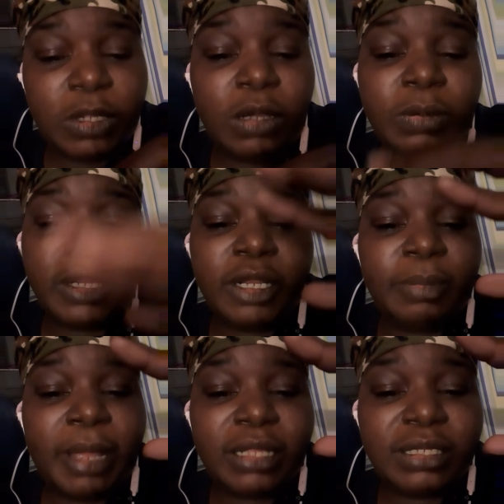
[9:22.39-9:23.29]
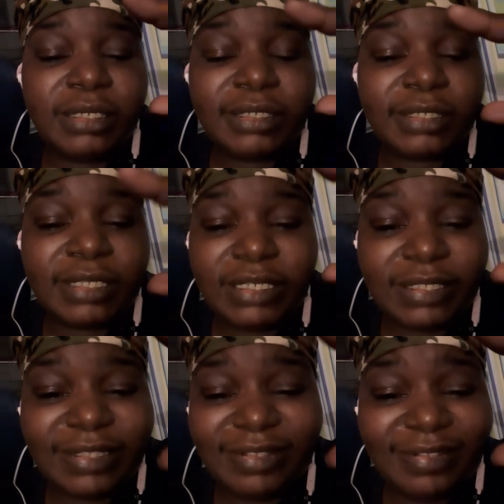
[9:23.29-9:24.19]
Don't worry about these
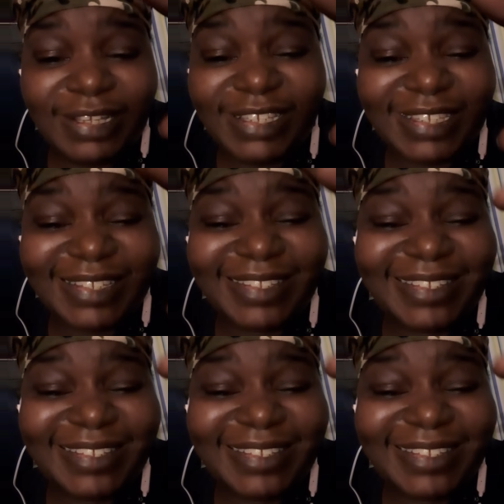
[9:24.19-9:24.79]
these these